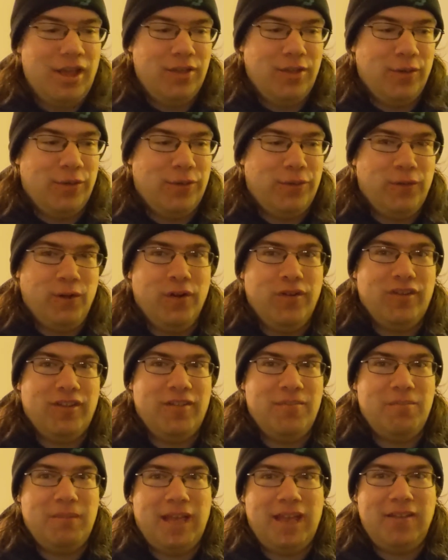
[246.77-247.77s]
The First
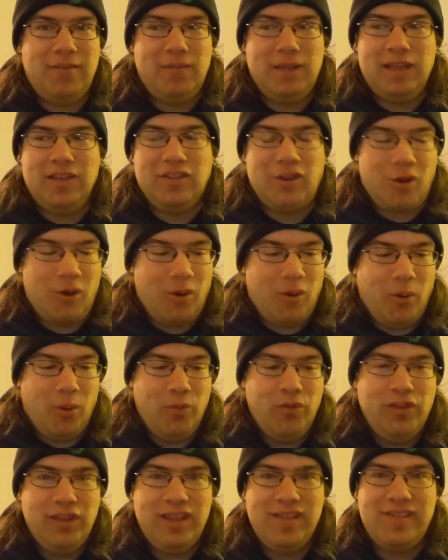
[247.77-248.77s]
Amendment
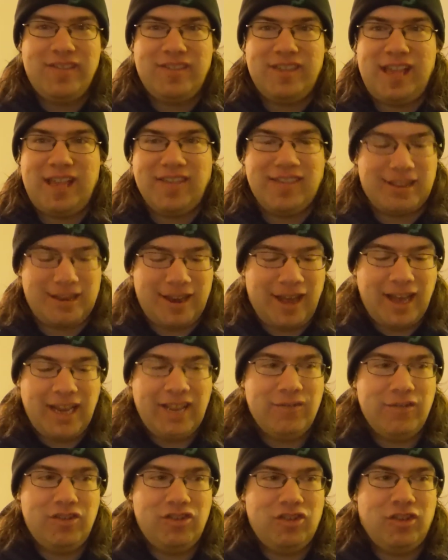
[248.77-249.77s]
only says, and not
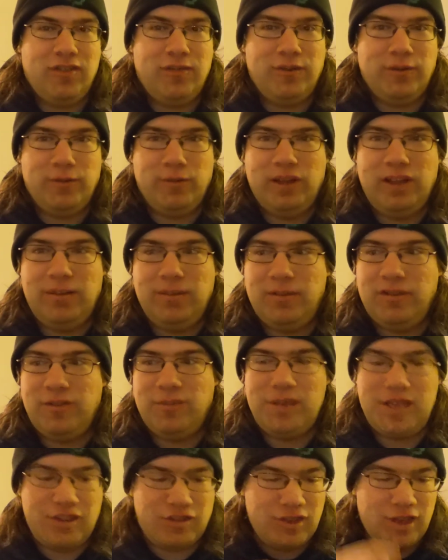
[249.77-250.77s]
even just for freedom of
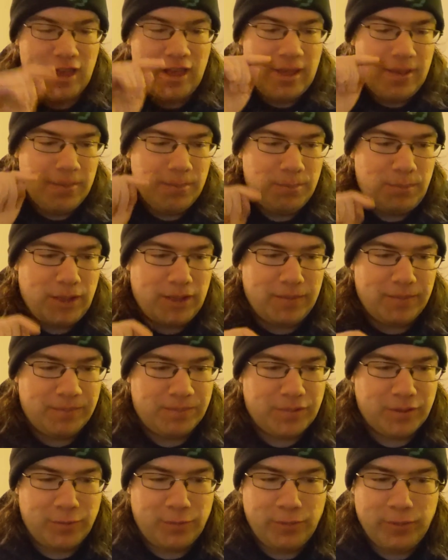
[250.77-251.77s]
speech, but
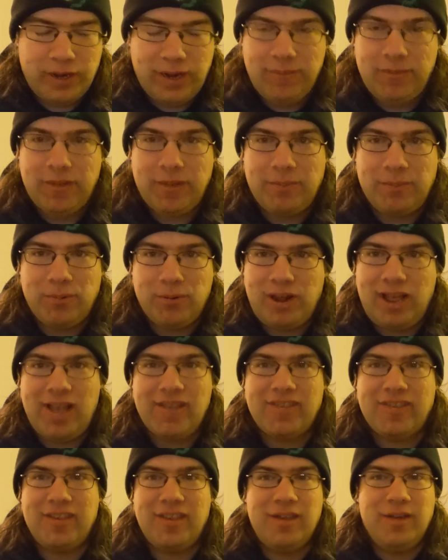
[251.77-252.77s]
freedom of the
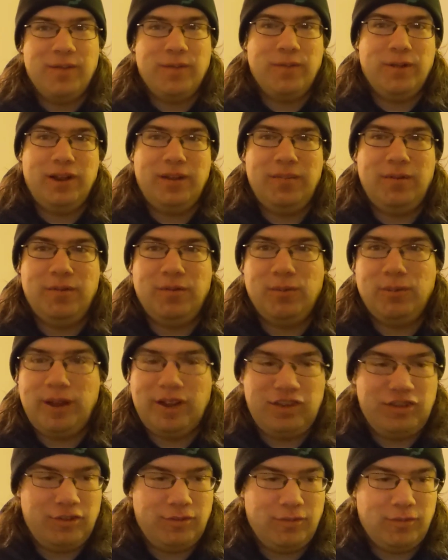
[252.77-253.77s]
press, freedom of
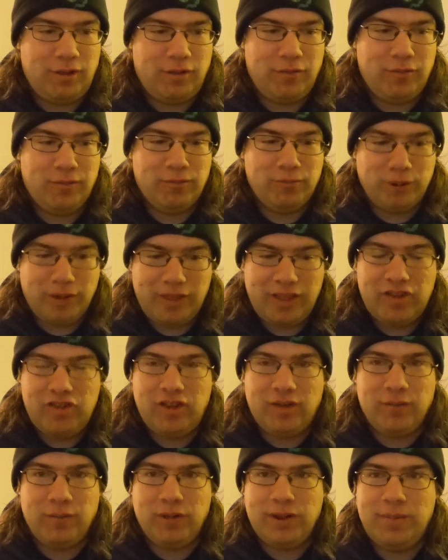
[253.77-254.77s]

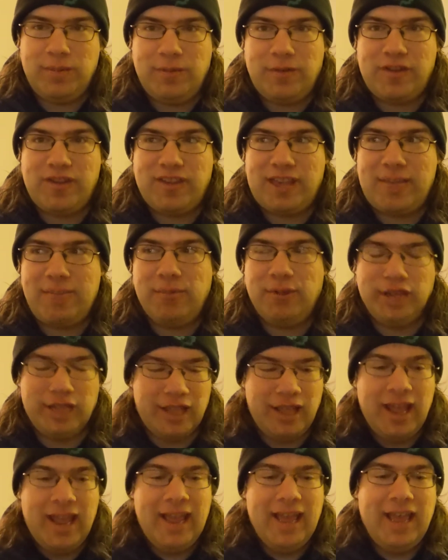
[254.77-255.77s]
religion, freedom of assembly.